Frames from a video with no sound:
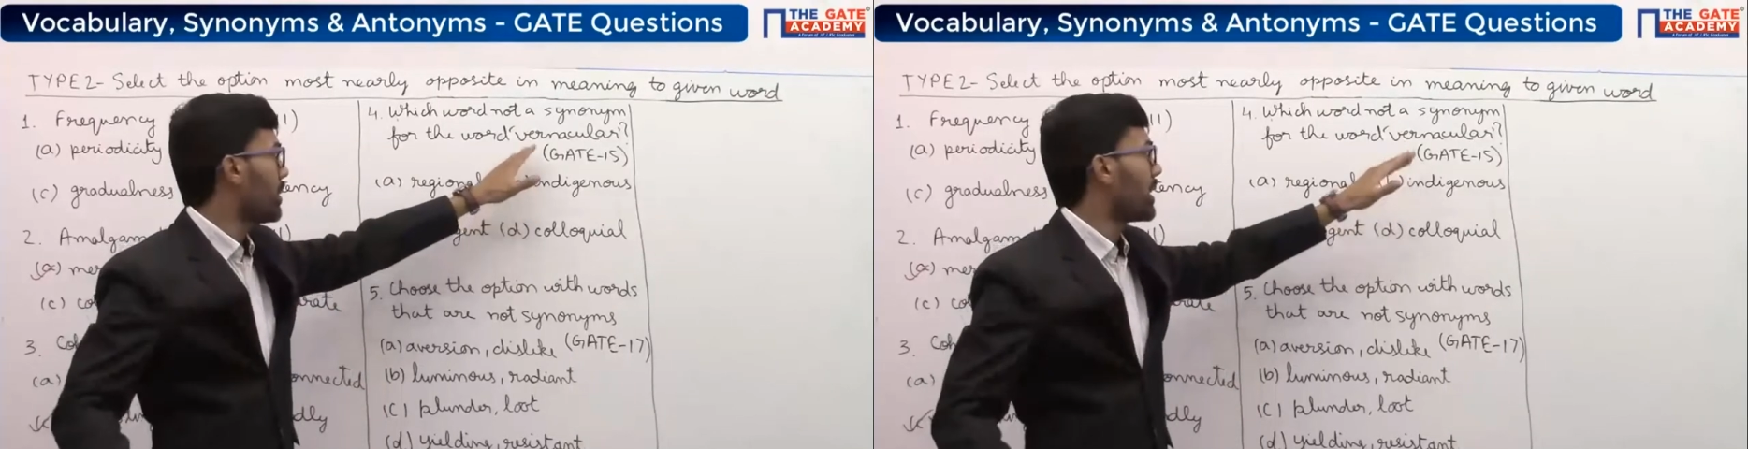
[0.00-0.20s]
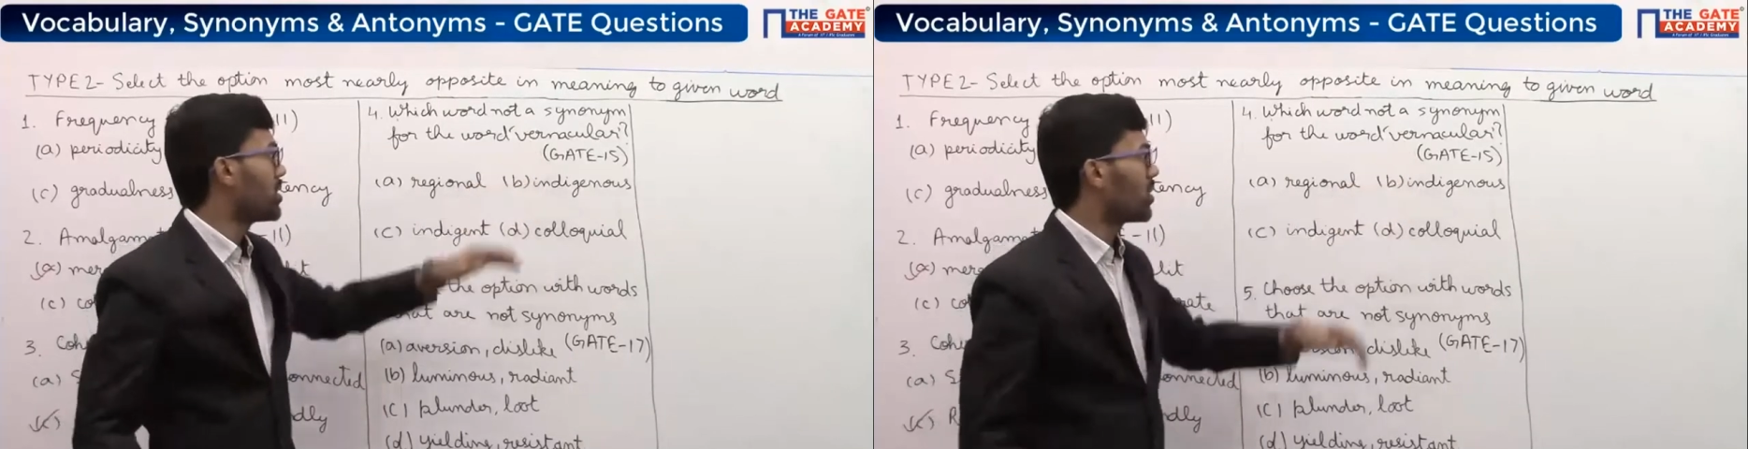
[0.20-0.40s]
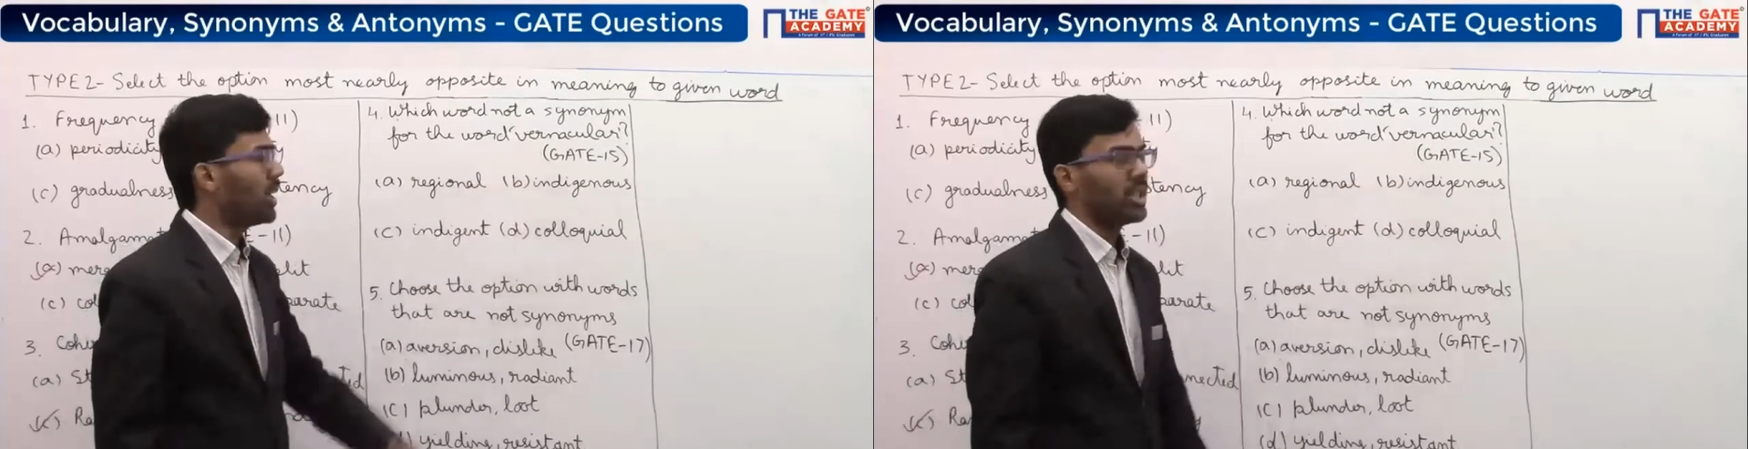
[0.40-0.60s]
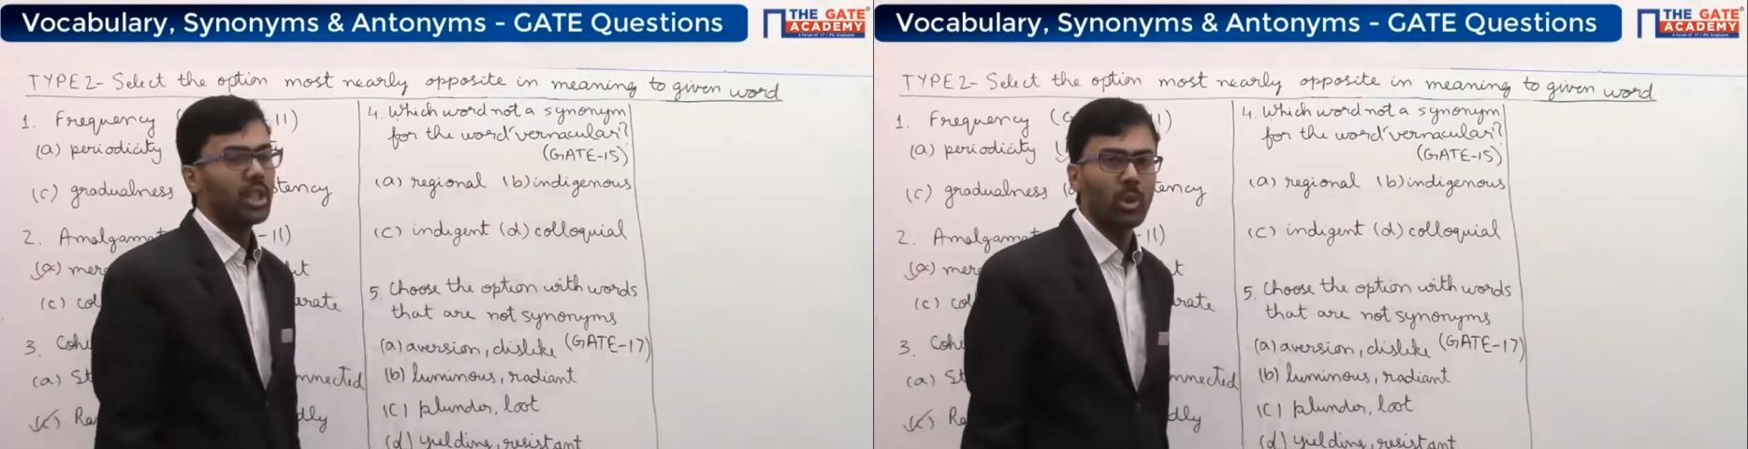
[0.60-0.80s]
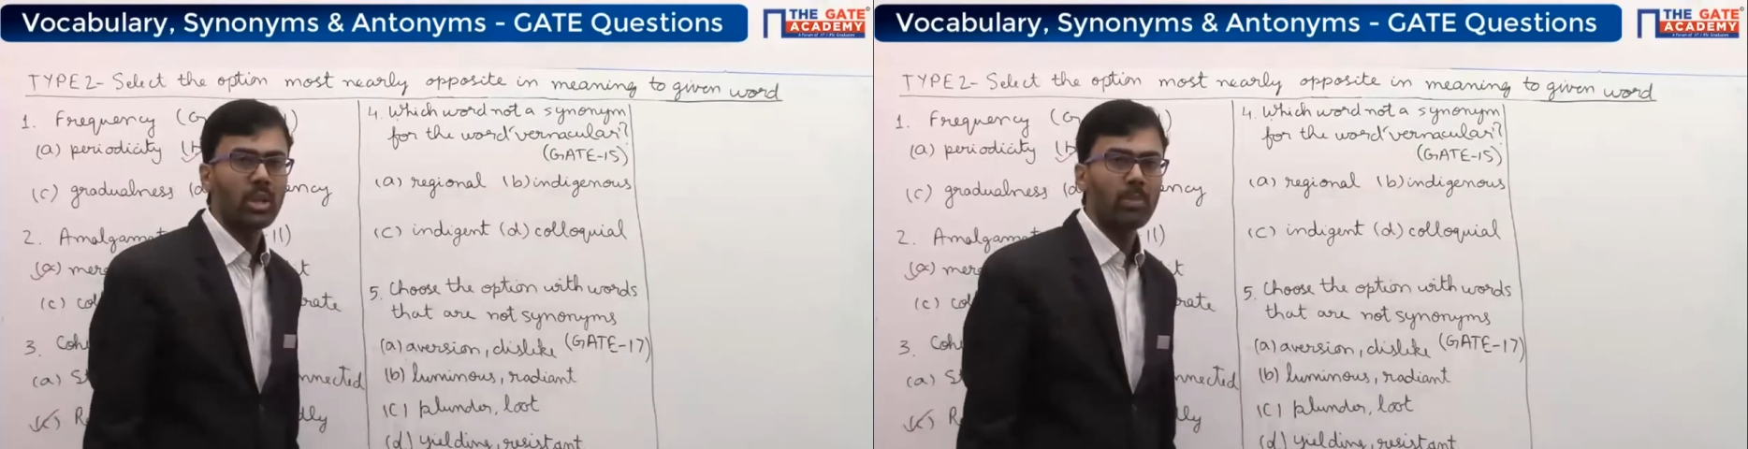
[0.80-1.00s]
that is
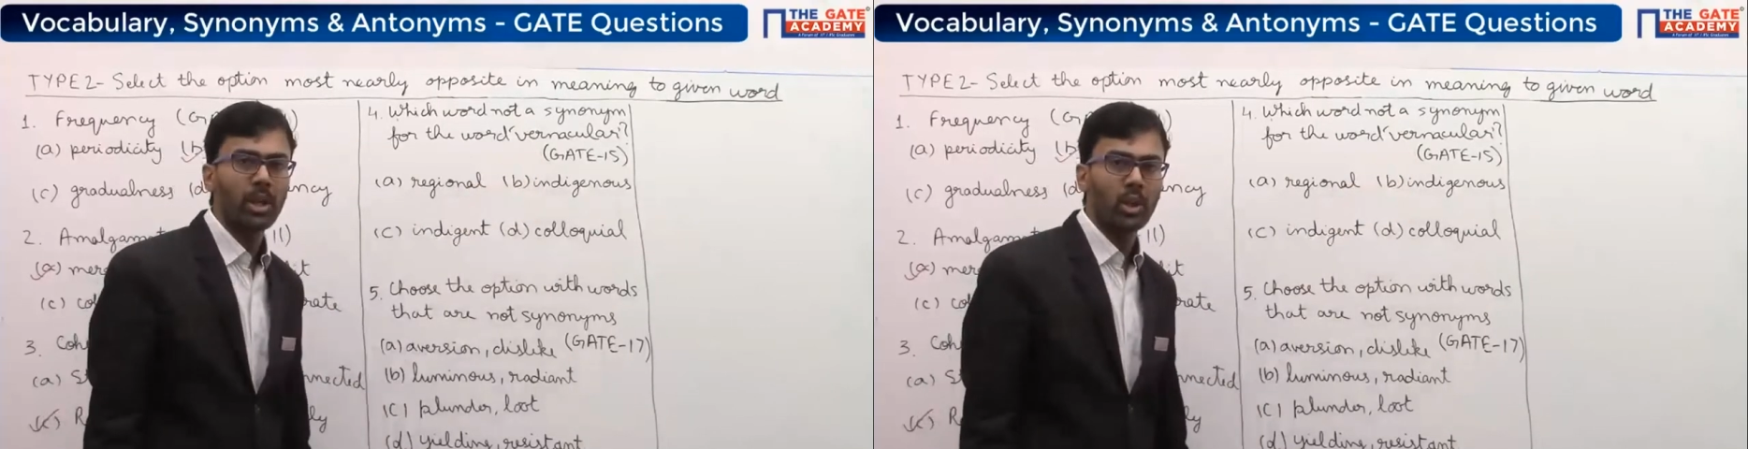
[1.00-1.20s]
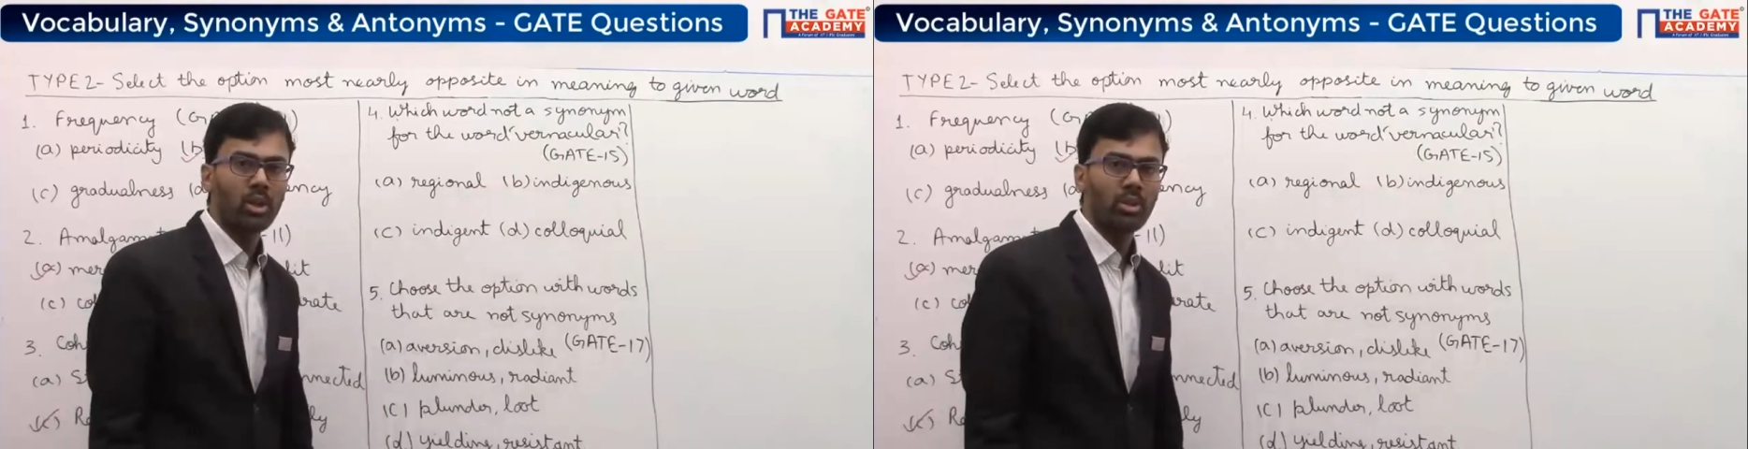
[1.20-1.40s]
related to any particular